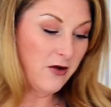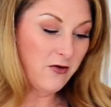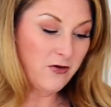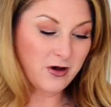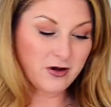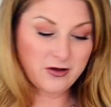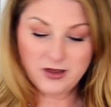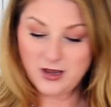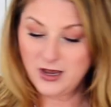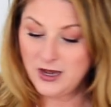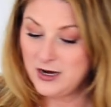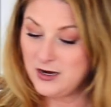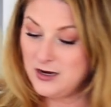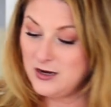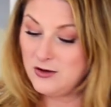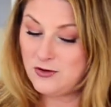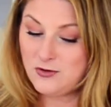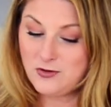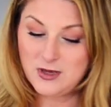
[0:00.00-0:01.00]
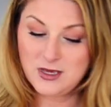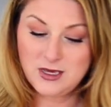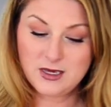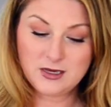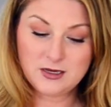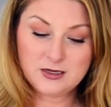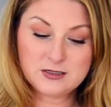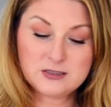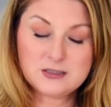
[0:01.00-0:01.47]
all you gotta do
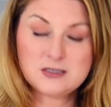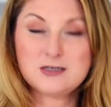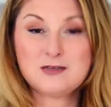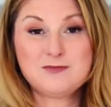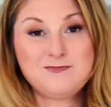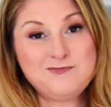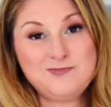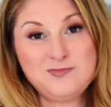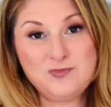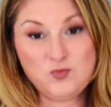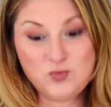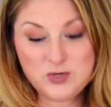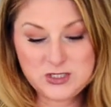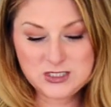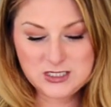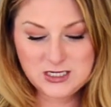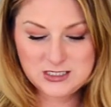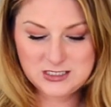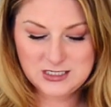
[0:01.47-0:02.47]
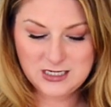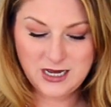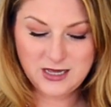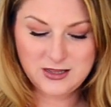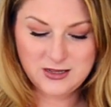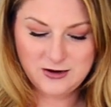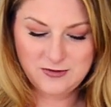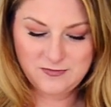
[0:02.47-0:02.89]
is whisk it together.